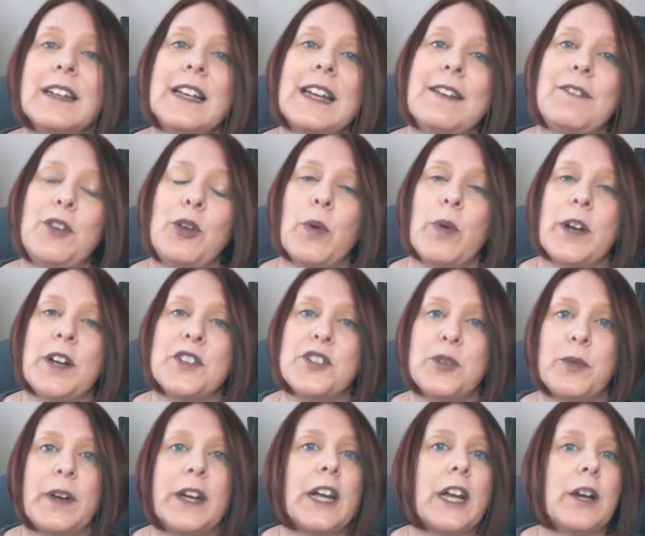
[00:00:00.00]
If you want a
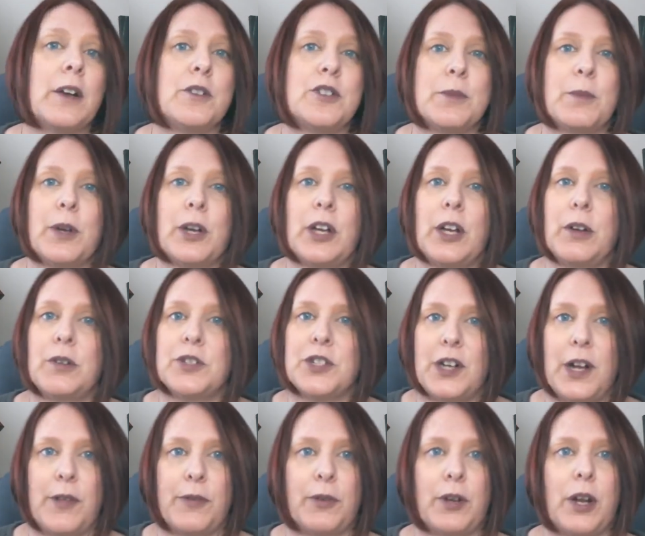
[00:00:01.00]
story coach, a book coach,
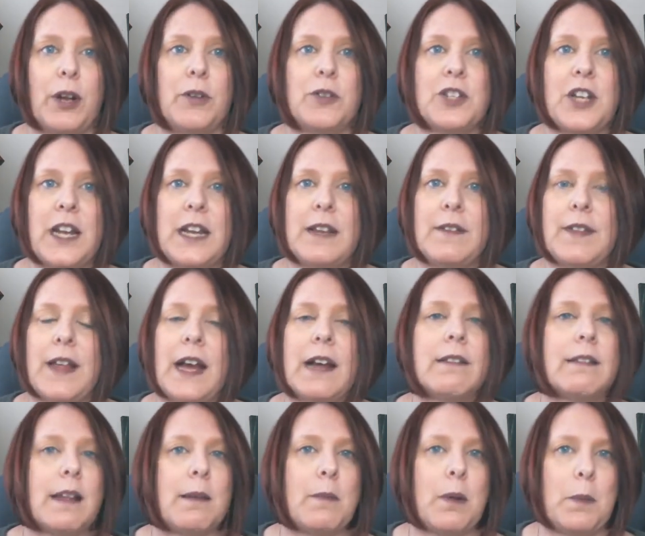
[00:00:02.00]
an author coach, any of
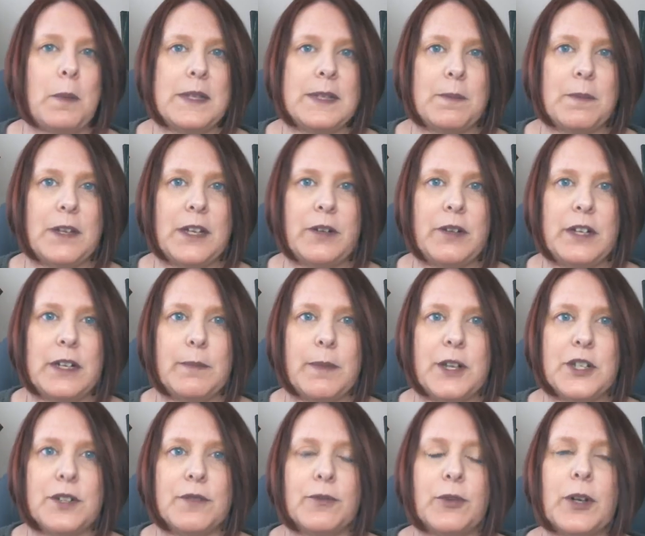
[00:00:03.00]
that, that might be something you need to
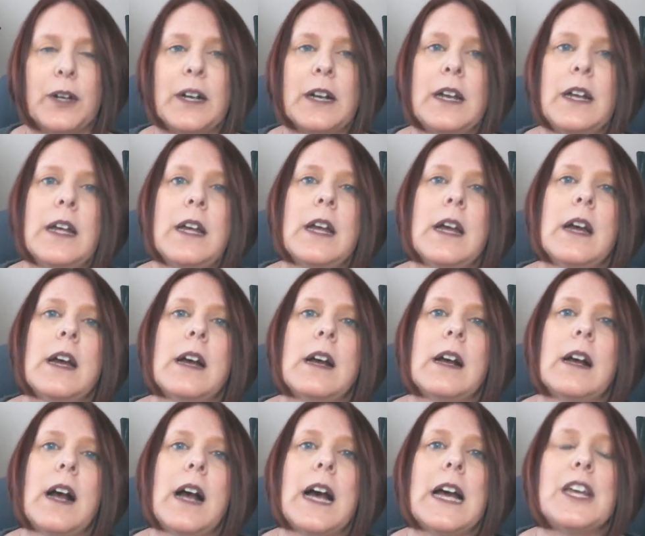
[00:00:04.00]
budget for.
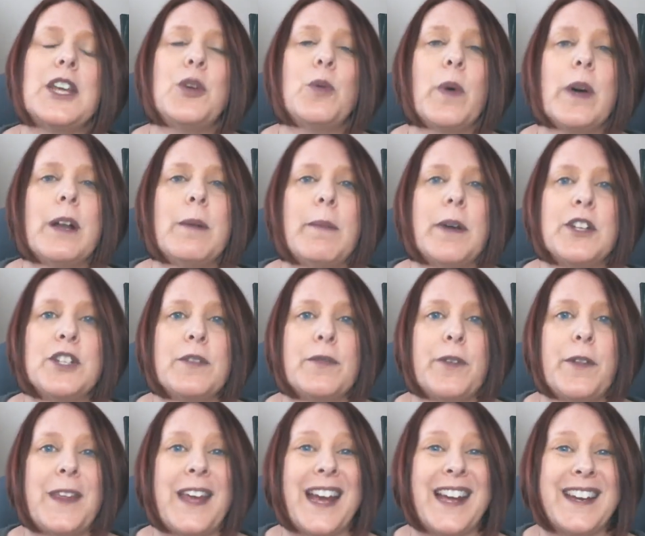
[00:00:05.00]
You want to budget
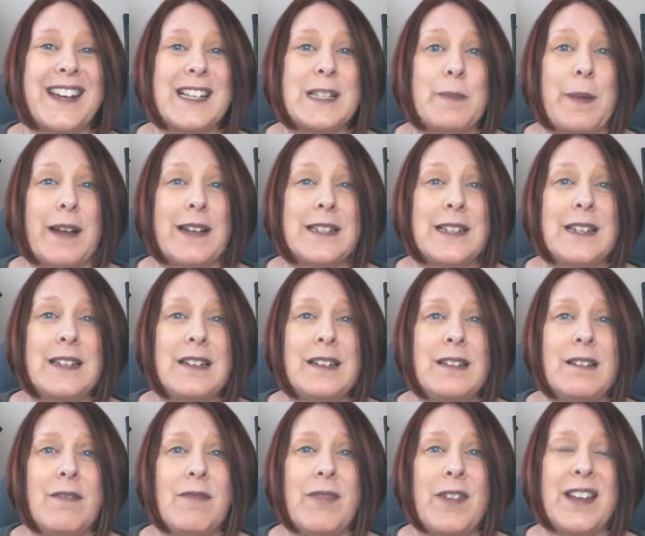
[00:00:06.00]
for the unexpected.
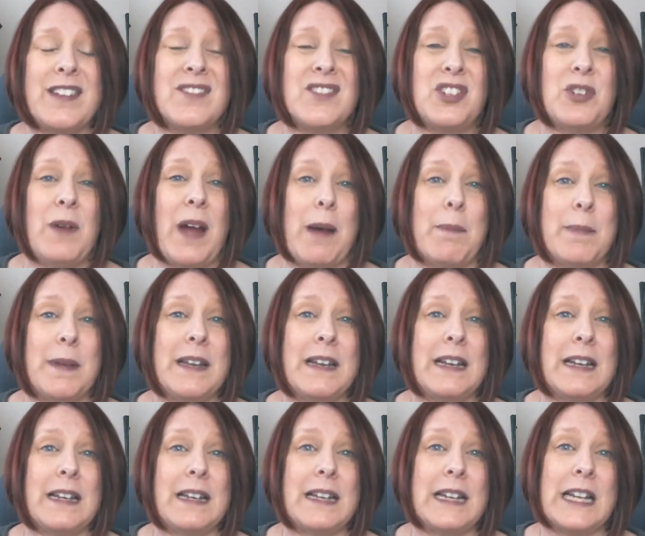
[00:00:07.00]
Things do happen
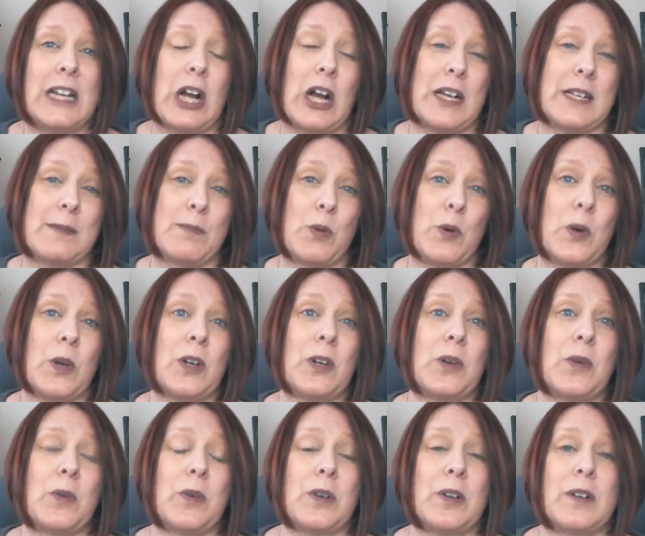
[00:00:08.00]
and cost
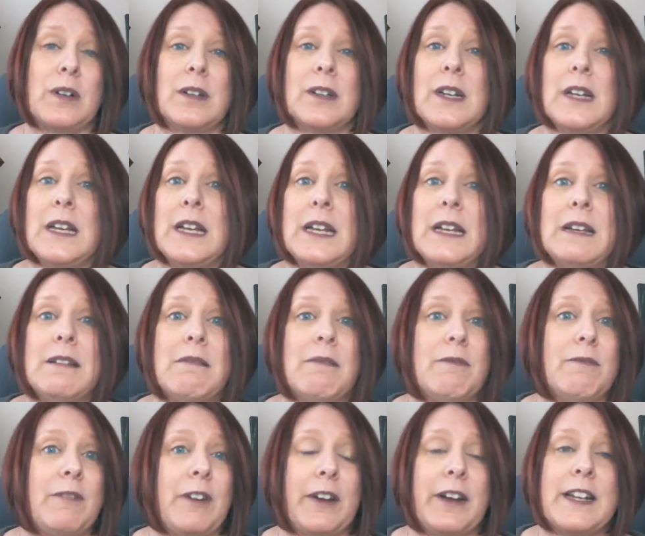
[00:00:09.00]
more, or
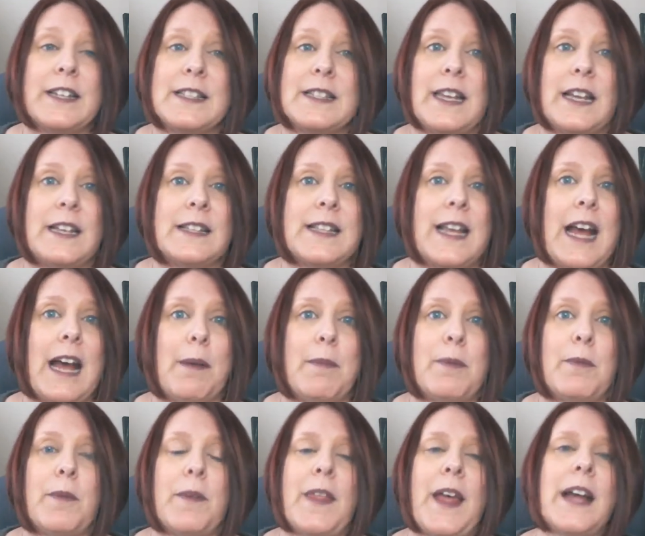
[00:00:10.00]
various things that
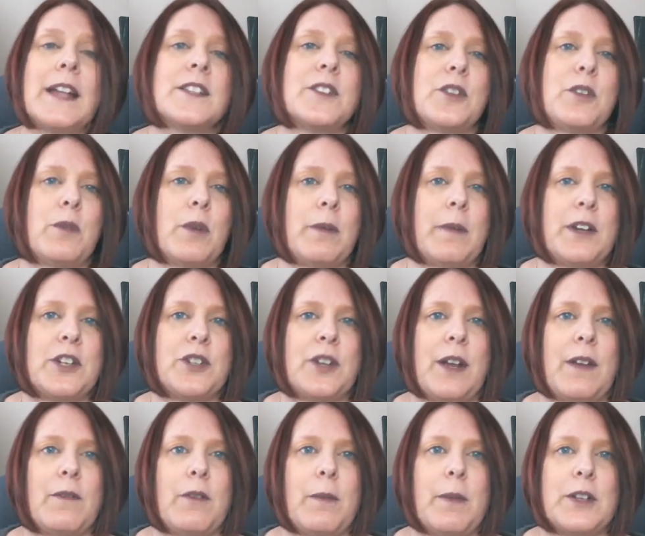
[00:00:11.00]
happen with that. So you want to make sure
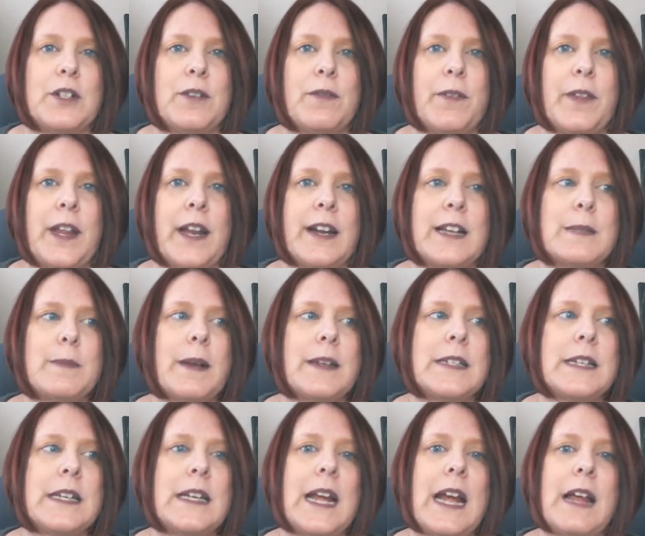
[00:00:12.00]
you have a budget for the
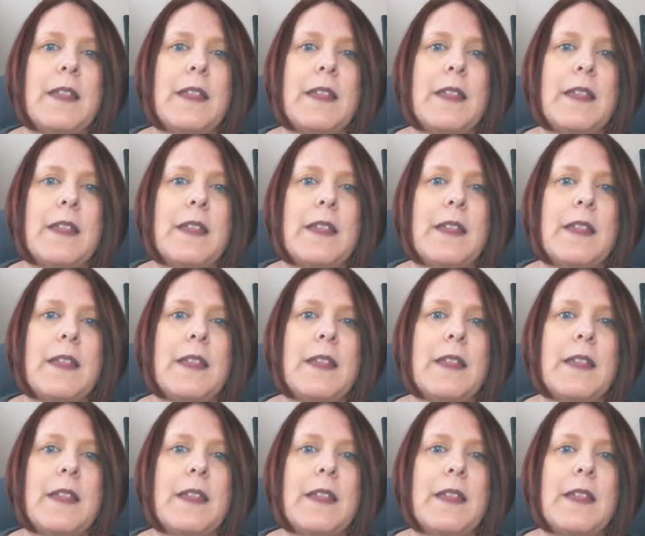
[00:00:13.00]
unexpected.